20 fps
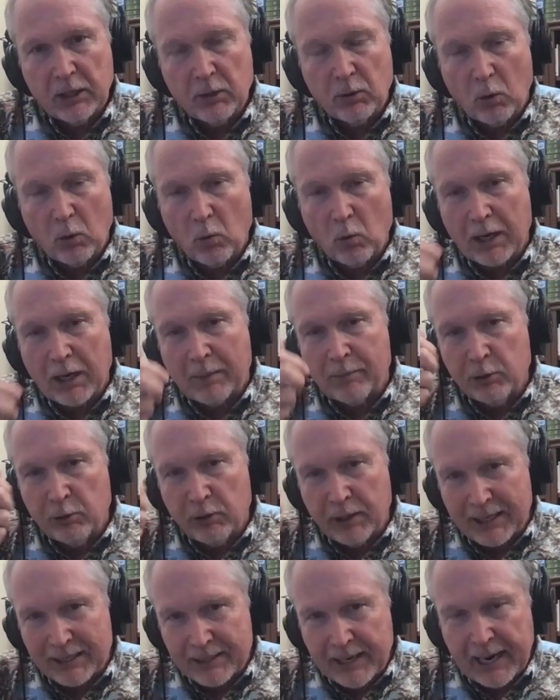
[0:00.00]
Well, what I'm
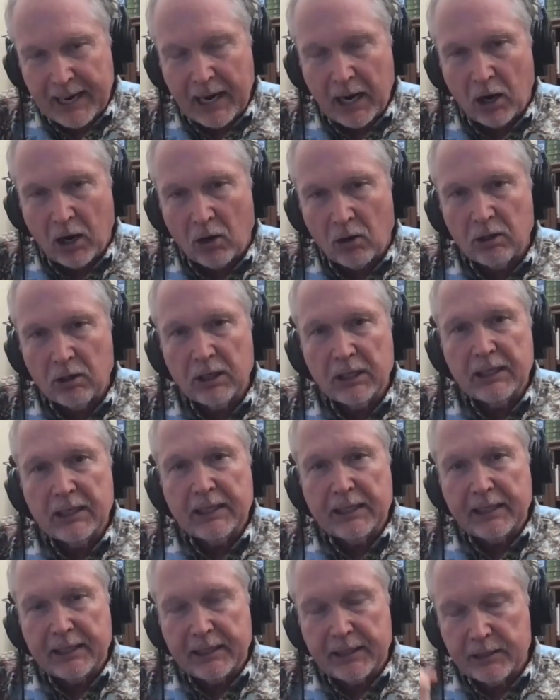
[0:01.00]
doing now
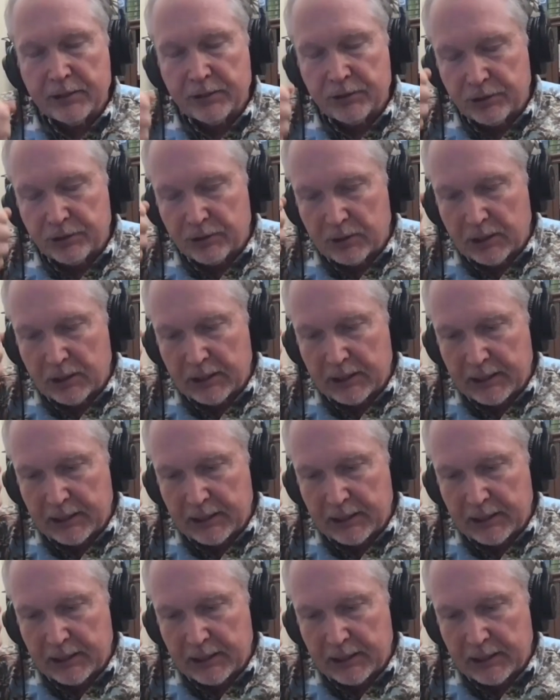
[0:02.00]
is